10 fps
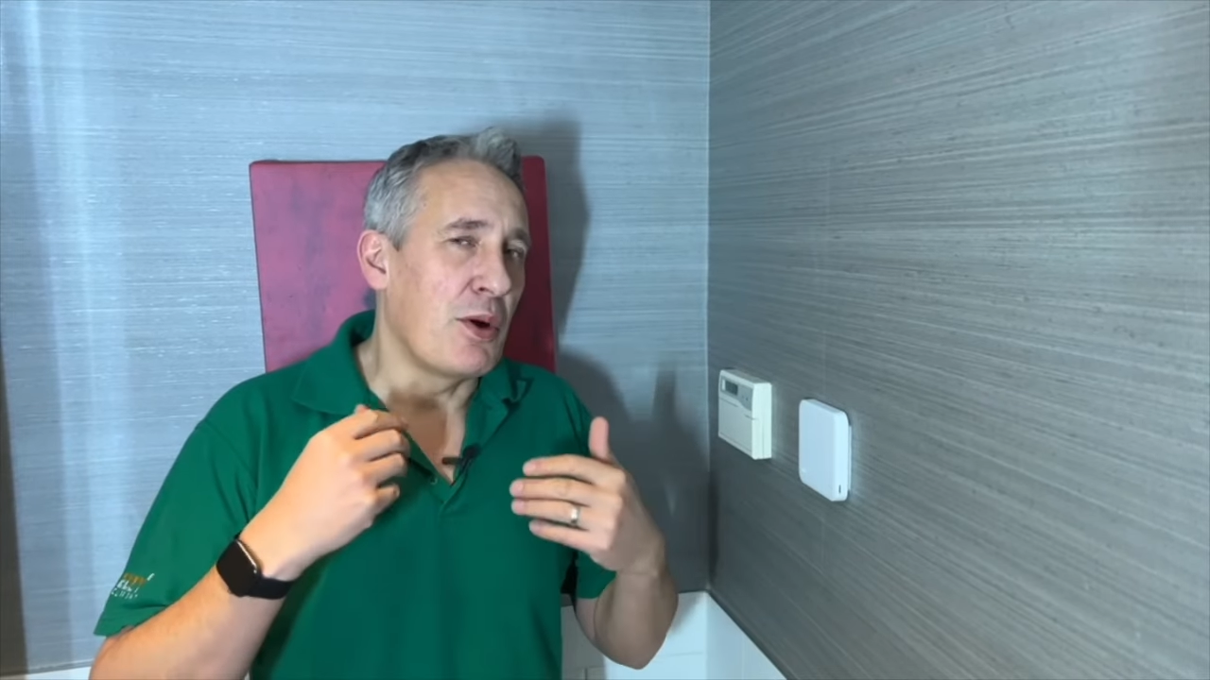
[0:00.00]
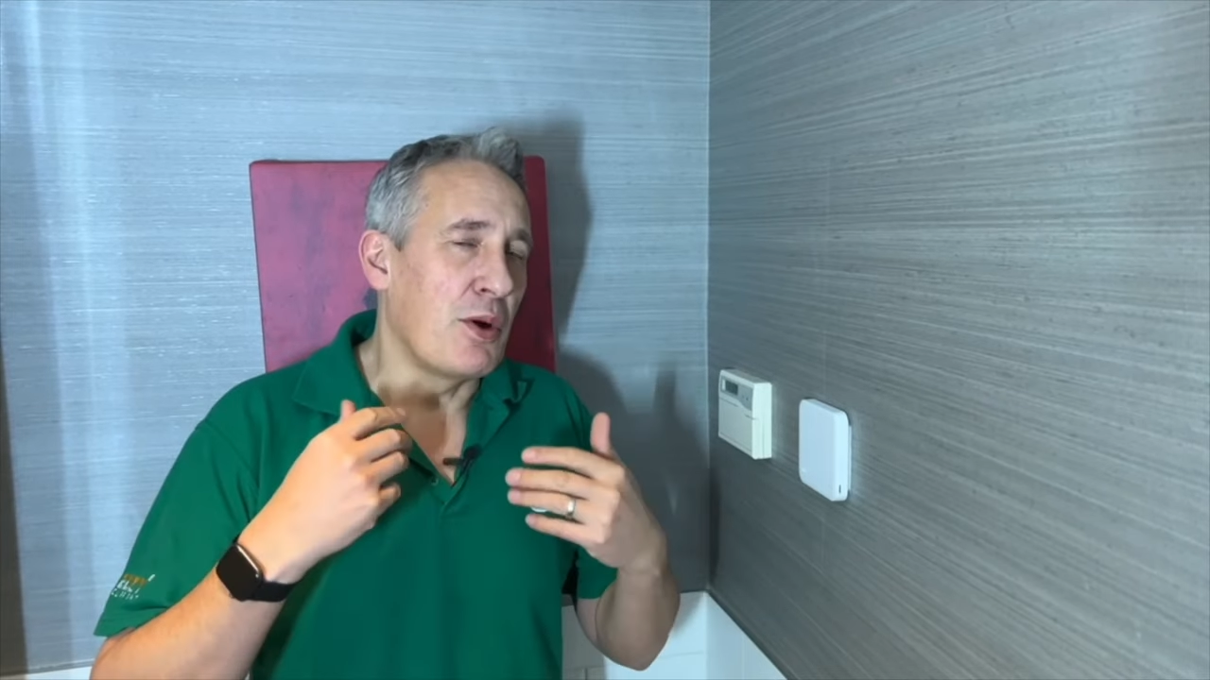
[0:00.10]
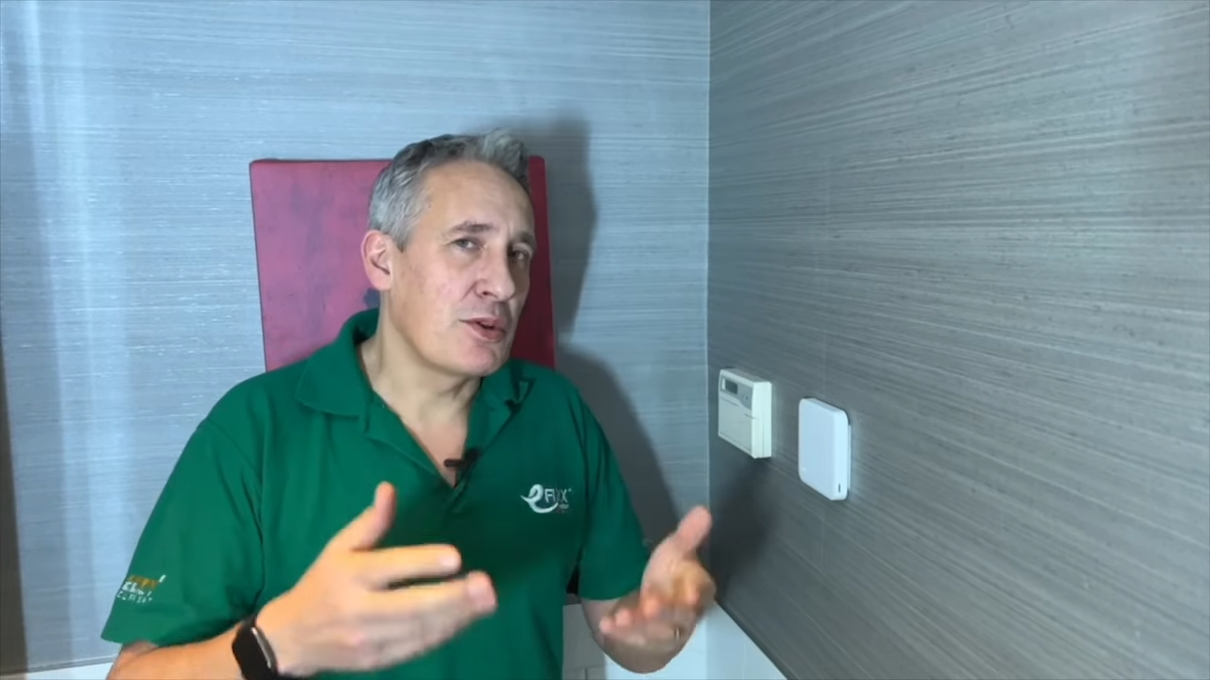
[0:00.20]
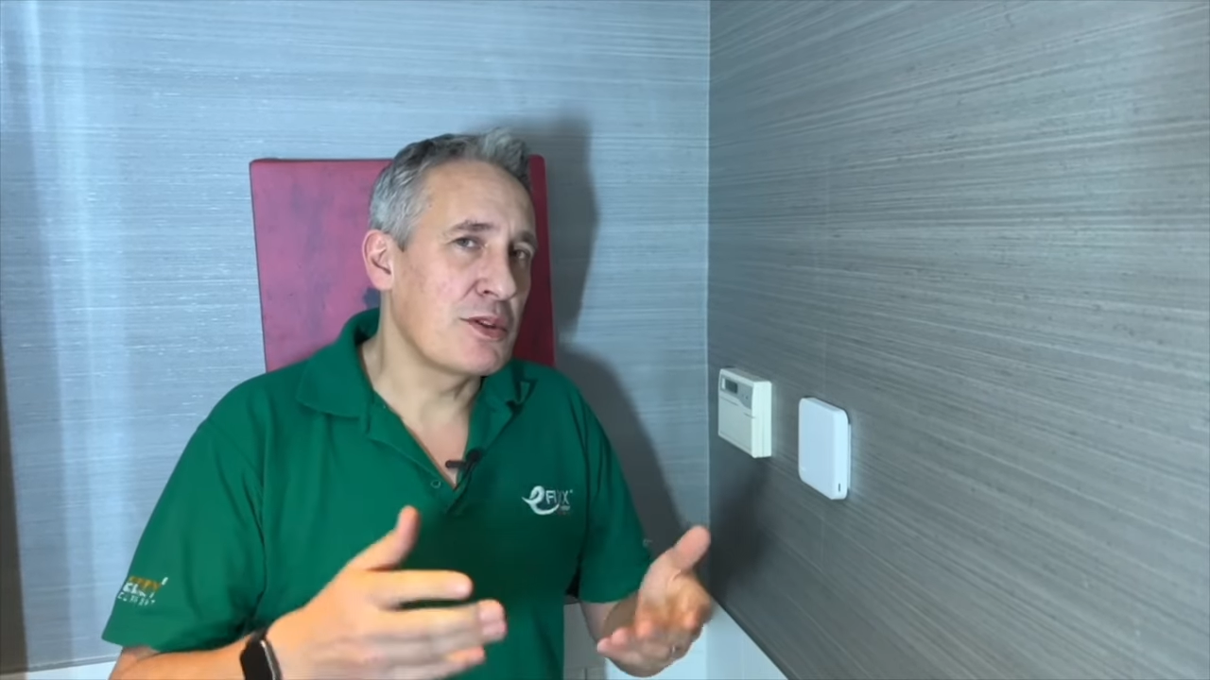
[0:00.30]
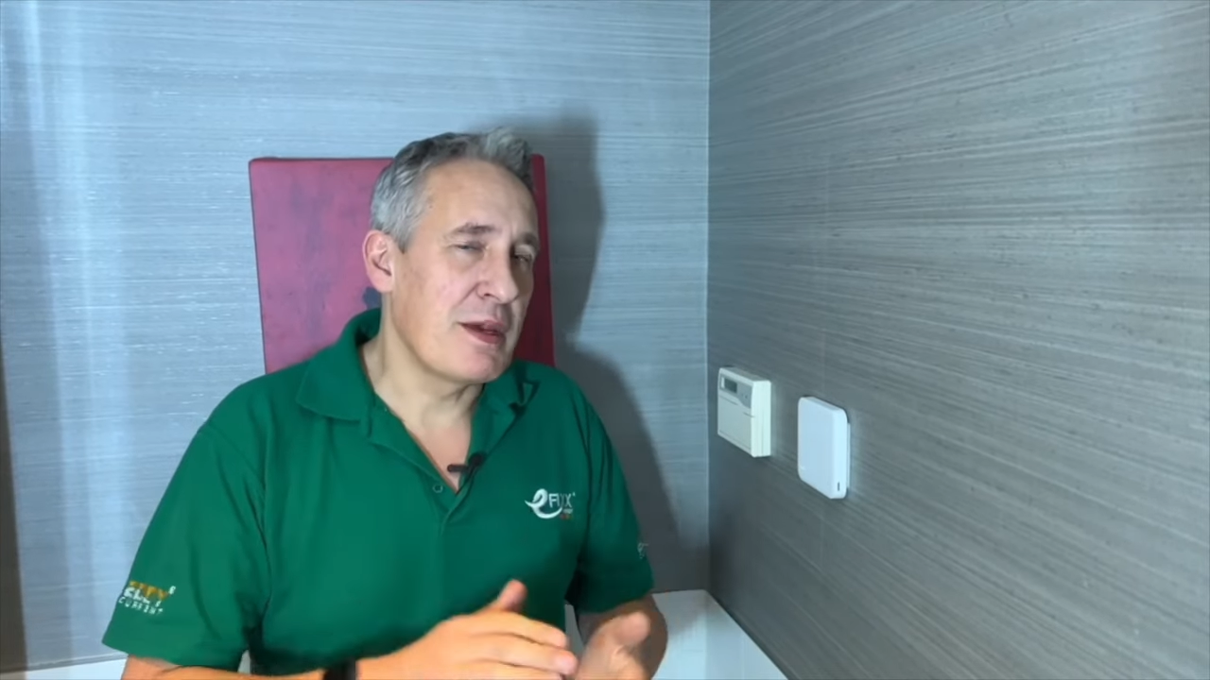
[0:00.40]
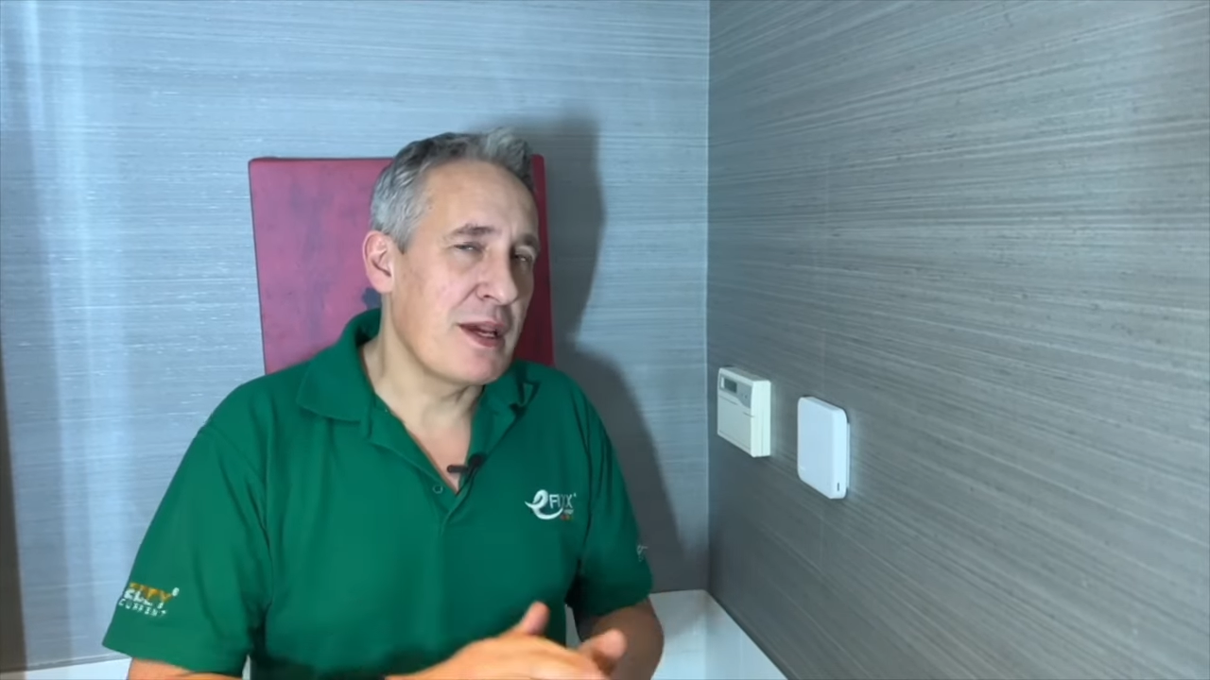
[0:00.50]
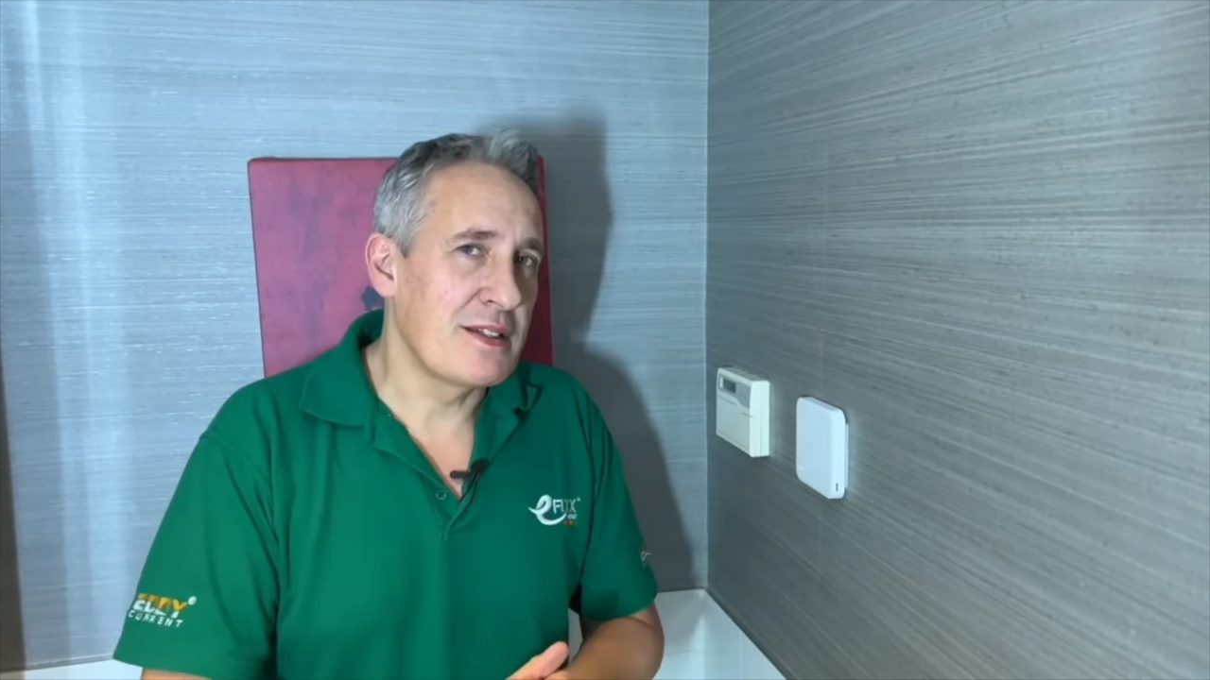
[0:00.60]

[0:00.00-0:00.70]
automated